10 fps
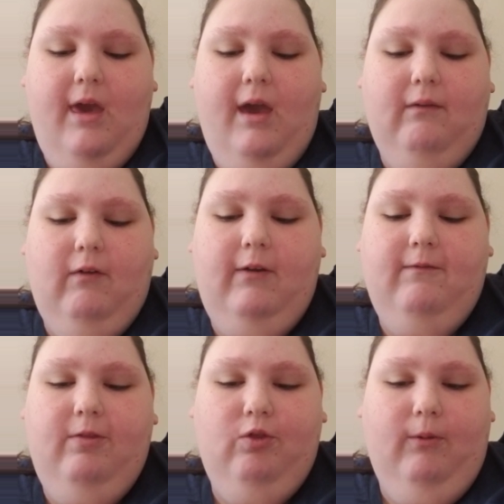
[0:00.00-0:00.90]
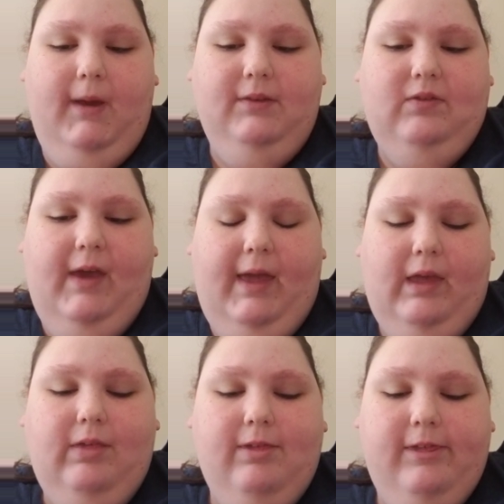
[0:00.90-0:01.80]
every 3
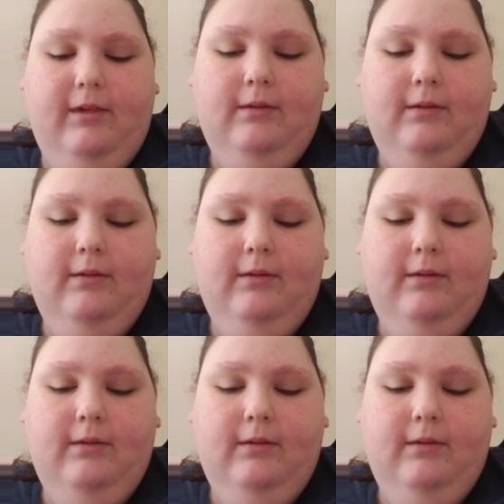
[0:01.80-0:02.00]
days.